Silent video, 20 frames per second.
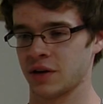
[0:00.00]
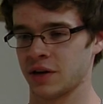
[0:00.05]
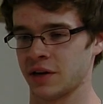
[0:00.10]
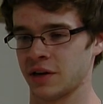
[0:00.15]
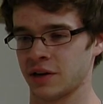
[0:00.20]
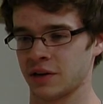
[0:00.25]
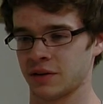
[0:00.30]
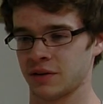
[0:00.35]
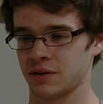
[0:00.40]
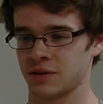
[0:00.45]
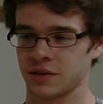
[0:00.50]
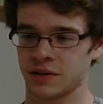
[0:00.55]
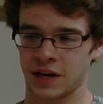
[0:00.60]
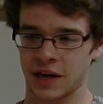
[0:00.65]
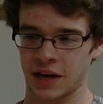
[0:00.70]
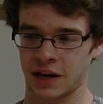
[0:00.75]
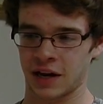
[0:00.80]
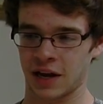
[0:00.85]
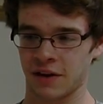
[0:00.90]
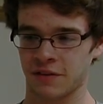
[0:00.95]
and it
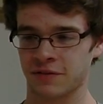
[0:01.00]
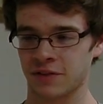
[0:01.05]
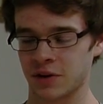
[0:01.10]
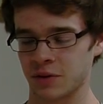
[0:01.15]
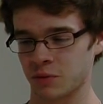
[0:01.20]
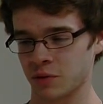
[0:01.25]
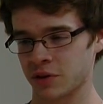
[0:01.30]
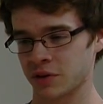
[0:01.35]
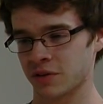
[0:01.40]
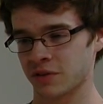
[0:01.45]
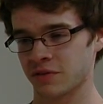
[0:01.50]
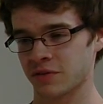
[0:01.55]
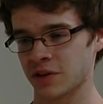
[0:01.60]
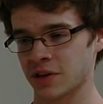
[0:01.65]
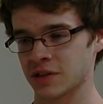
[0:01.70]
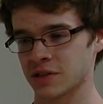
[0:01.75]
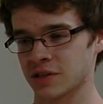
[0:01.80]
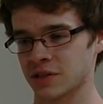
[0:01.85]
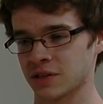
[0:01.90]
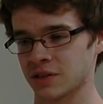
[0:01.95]
can have fun with your
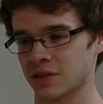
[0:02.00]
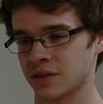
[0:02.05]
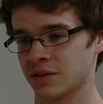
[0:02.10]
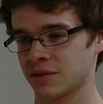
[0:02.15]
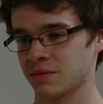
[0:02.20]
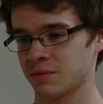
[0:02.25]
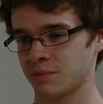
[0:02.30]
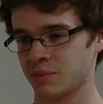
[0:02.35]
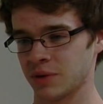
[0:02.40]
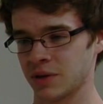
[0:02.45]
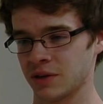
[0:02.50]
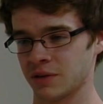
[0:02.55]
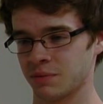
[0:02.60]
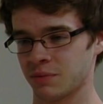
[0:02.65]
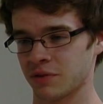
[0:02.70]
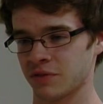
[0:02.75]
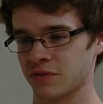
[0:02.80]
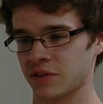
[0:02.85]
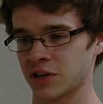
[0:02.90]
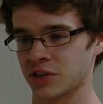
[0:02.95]
friends and be
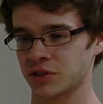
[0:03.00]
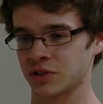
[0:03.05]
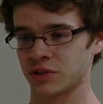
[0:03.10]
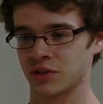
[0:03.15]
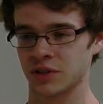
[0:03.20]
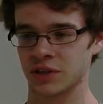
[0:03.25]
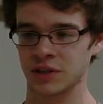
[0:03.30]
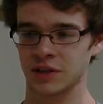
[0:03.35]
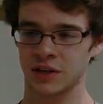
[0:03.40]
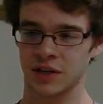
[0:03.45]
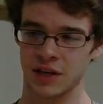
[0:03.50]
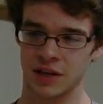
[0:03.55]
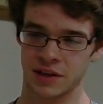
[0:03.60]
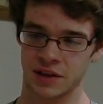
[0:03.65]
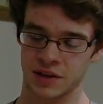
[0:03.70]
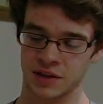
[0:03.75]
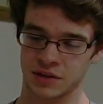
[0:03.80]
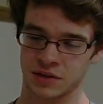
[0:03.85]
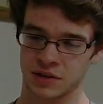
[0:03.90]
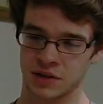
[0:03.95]
professional and get
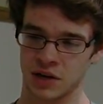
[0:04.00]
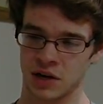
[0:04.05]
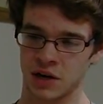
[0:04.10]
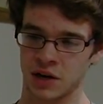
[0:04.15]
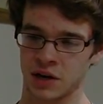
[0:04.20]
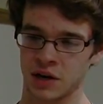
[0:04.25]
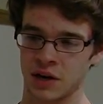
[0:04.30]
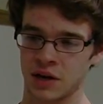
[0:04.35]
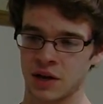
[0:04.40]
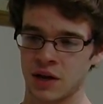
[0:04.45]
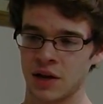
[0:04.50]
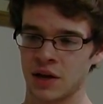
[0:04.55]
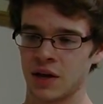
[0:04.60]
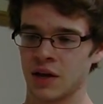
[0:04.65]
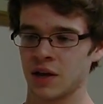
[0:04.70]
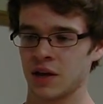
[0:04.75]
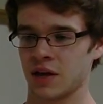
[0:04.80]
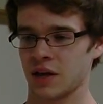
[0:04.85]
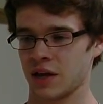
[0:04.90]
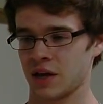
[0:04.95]
things done
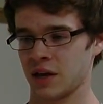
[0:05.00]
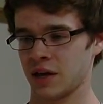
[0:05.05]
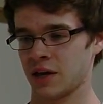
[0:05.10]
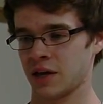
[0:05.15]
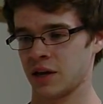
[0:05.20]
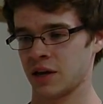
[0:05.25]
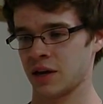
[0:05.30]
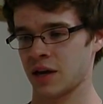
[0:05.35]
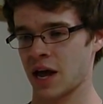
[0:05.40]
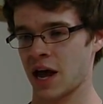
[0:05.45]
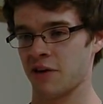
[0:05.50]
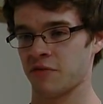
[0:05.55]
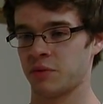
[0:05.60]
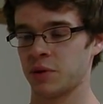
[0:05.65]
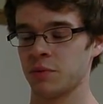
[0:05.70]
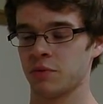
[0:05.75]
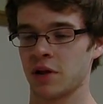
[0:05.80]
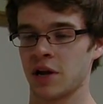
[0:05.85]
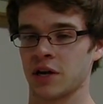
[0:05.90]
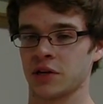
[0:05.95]
and have
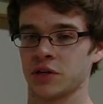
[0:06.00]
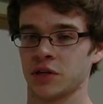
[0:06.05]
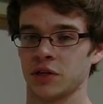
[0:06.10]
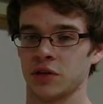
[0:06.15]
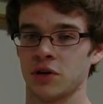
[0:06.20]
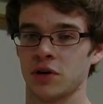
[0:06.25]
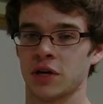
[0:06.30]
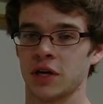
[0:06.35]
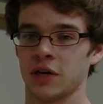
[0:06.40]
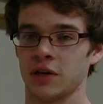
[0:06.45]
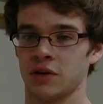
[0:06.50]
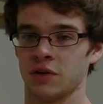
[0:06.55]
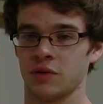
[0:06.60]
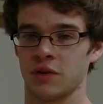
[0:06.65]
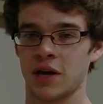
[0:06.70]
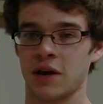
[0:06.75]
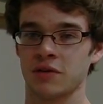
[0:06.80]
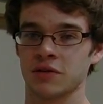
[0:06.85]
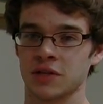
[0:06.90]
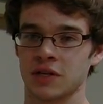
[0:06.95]
people actually look at you.
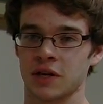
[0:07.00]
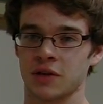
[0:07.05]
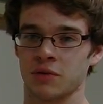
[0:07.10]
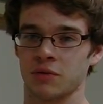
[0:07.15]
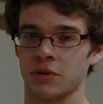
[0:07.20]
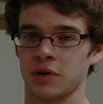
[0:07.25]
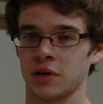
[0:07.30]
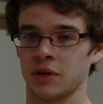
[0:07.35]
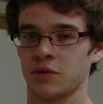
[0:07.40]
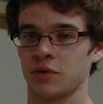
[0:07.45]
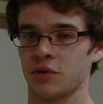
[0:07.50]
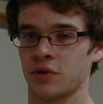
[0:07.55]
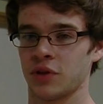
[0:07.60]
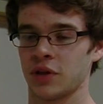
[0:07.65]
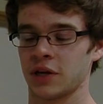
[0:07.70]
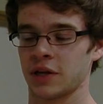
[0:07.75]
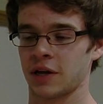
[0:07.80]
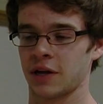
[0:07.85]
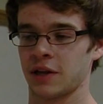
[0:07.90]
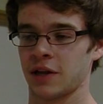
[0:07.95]
That was another really cool
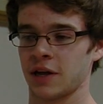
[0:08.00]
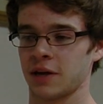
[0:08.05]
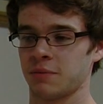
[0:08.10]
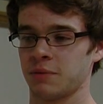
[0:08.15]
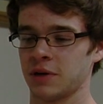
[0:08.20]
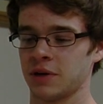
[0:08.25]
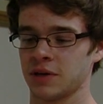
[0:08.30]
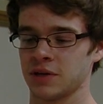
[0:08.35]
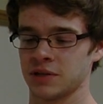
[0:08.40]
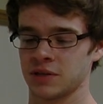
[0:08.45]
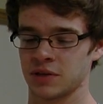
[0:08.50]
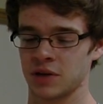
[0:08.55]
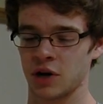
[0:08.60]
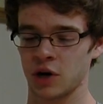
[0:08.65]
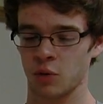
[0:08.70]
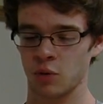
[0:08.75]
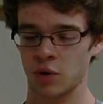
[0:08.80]
thing I liked, because our